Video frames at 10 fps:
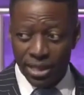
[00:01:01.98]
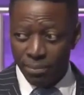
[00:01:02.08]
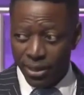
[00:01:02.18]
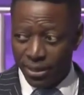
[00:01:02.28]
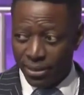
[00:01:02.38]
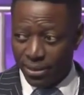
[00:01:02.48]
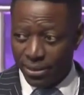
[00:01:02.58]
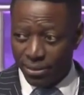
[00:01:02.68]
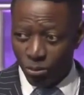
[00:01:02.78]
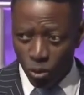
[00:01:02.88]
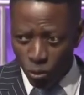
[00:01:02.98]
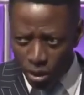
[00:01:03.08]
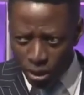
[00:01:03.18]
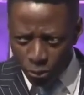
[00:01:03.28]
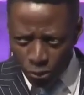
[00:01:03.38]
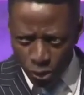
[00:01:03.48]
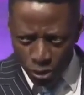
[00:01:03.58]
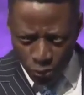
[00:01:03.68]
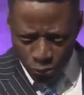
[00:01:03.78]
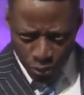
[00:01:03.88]
Tell me, what's the
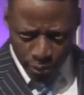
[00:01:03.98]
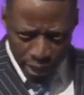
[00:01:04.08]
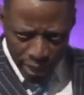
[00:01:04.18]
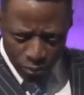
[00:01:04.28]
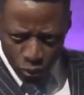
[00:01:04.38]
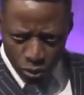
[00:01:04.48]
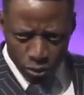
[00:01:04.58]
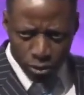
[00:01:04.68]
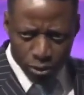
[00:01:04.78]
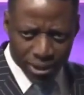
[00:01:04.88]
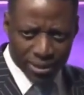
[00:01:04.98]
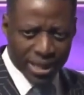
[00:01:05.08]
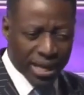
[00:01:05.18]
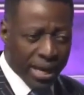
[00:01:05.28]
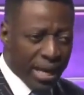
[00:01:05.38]
philosophy behind what you are doing?